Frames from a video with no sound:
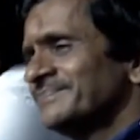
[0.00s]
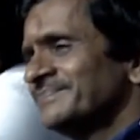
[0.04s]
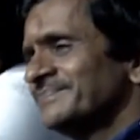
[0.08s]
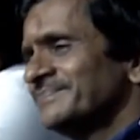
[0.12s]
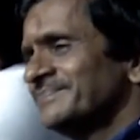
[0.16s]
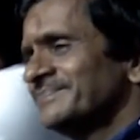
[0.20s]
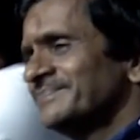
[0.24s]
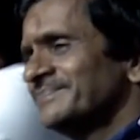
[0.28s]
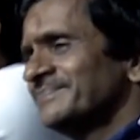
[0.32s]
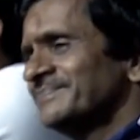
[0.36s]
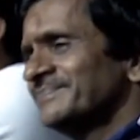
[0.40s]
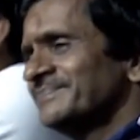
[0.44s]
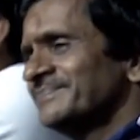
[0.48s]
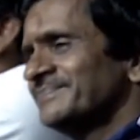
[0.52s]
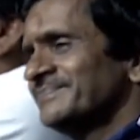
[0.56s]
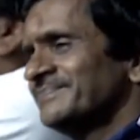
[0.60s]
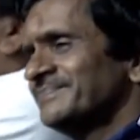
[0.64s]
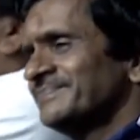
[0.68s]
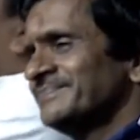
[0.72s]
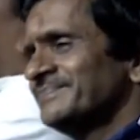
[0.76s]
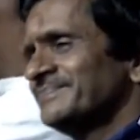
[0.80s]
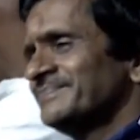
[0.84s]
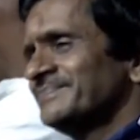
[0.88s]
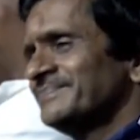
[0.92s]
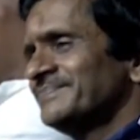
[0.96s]

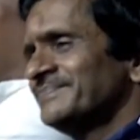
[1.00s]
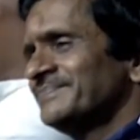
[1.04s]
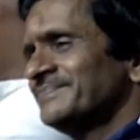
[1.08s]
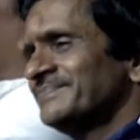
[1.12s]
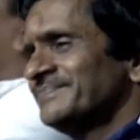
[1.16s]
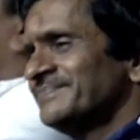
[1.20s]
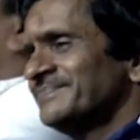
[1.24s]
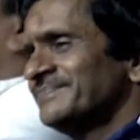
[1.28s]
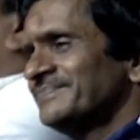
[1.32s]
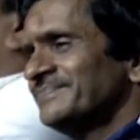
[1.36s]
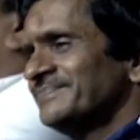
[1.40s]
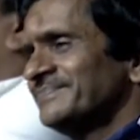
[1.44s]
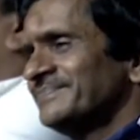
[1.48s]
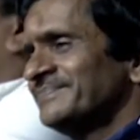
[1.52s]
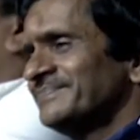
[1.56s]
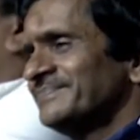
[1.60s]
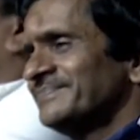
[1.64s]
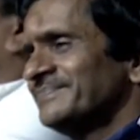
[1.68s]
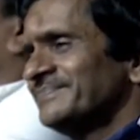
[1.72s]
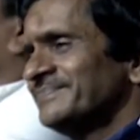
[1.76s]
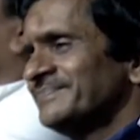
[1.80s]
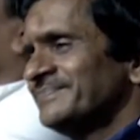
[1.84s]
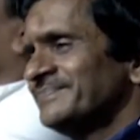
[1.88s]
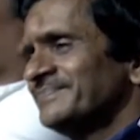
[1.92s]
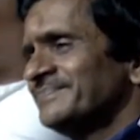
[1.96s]

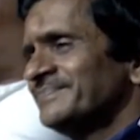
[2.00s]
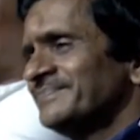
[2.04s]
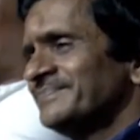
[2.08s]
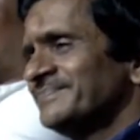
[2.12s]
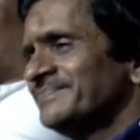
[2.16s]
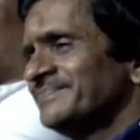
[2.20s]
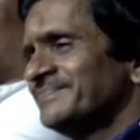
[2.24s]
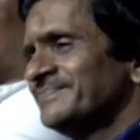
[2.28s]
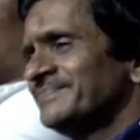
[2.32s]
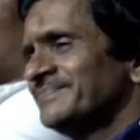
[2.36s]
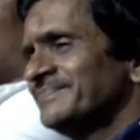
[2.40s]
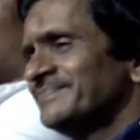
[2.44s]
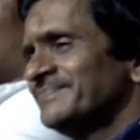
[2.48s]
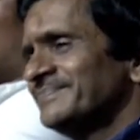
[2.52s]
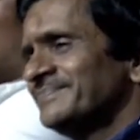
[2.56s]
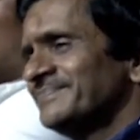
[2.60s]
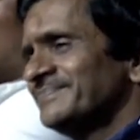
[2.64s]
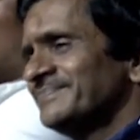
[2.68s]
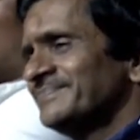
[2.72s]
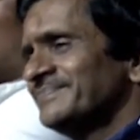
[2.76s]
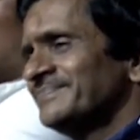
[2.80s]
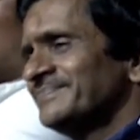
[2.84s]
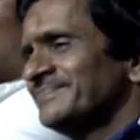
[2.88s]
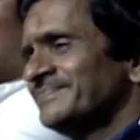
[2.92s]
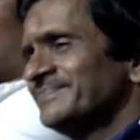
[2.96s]

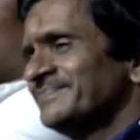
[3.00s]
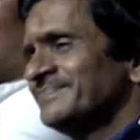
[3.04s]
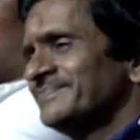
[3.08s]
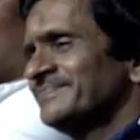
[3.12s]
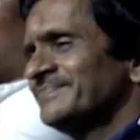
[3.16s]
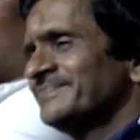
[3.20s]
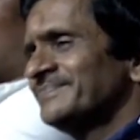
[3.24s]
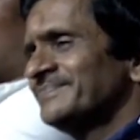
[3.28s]
(not speaking)